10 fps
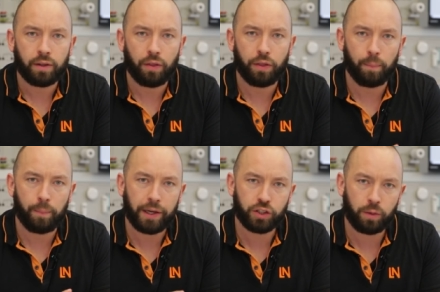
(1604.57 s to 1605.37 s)
the
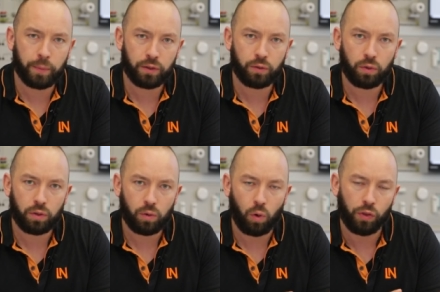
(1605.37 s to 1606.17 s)
measurement
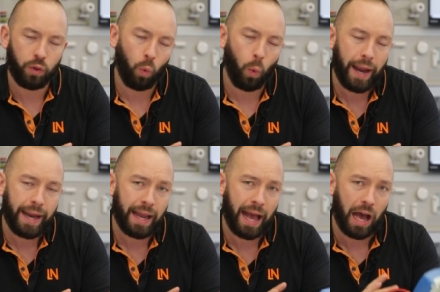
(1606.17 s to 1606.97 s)
or the
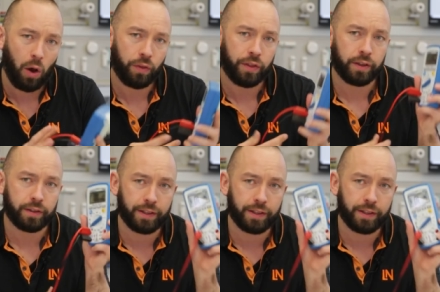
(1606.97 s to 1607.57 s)
way how the,